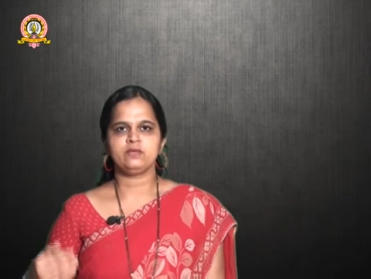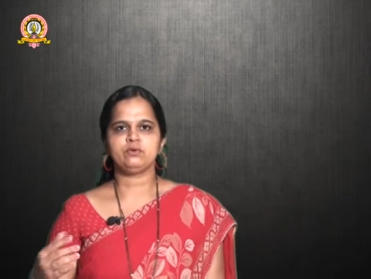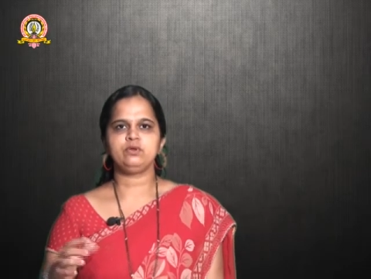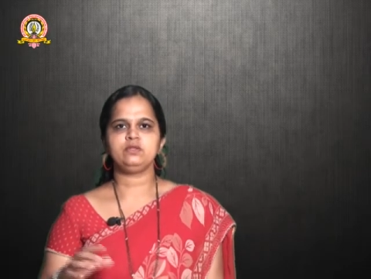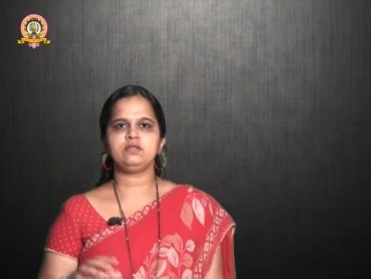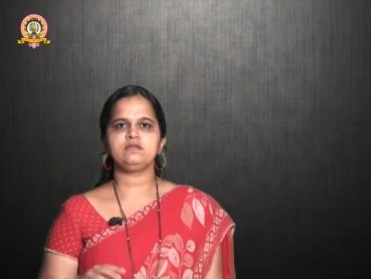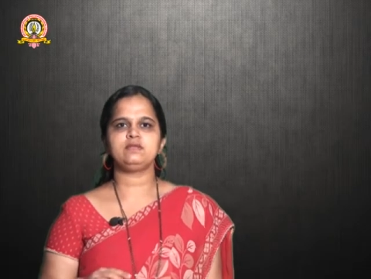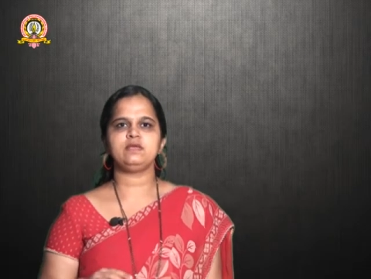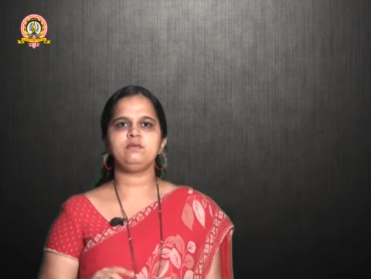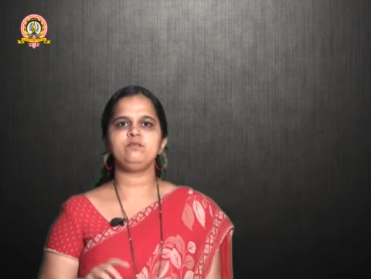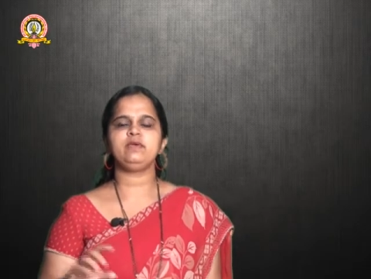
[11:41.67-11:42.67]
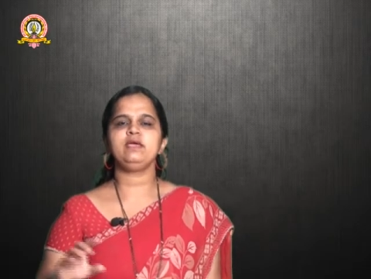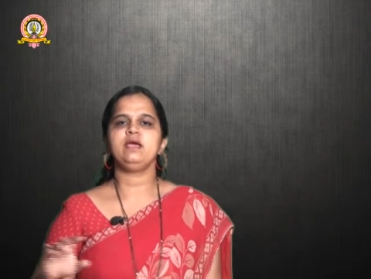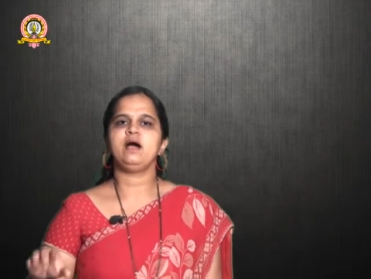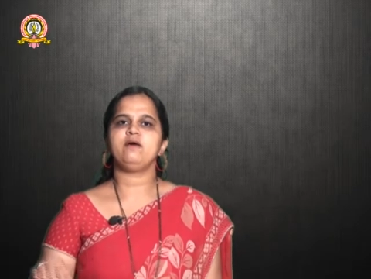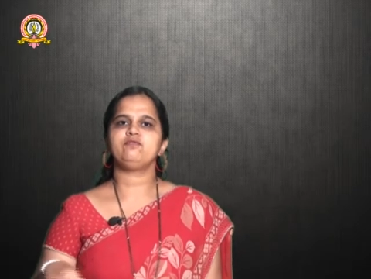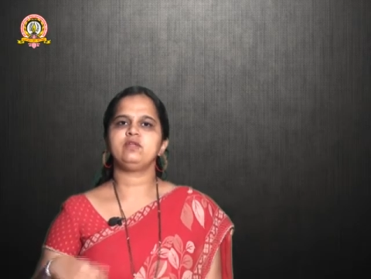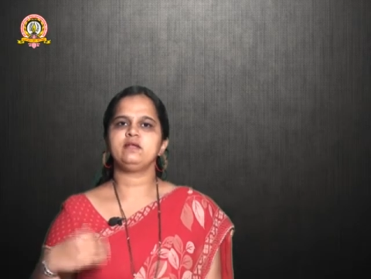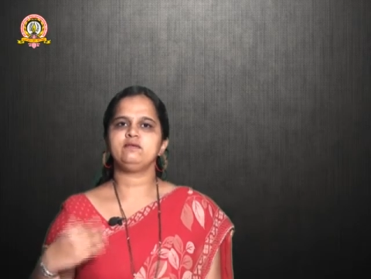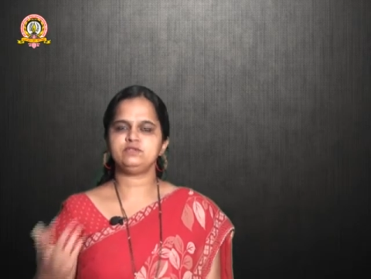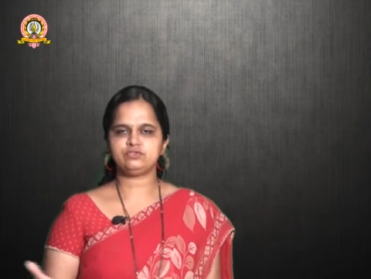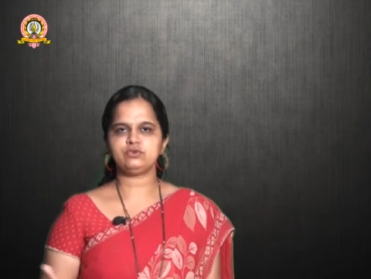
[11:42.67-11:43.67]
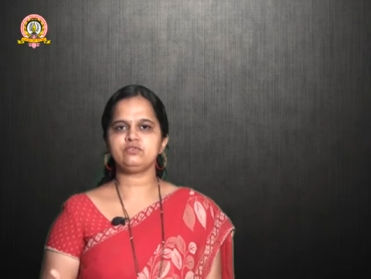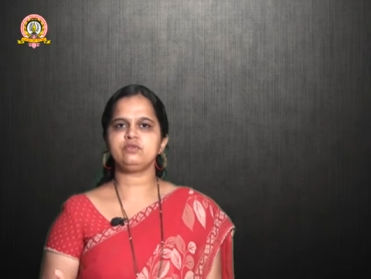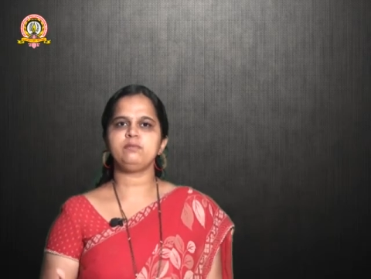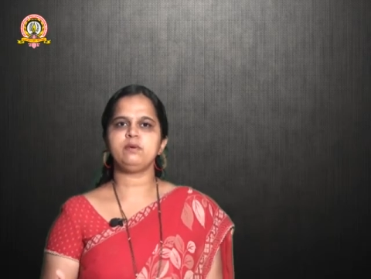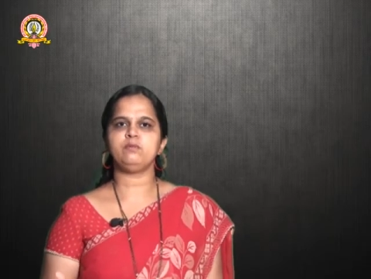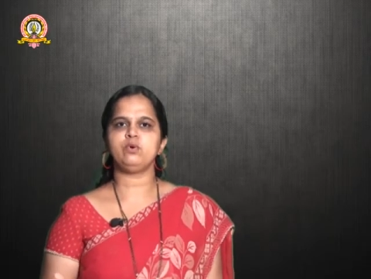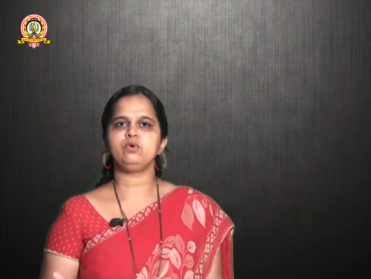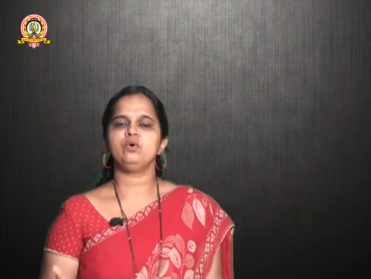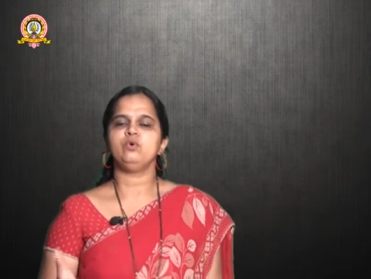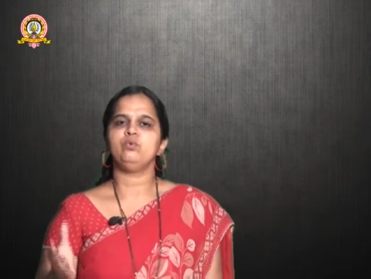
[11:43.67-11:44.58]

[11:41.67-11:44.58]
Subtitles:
So in the same way, after I withdraw some amount,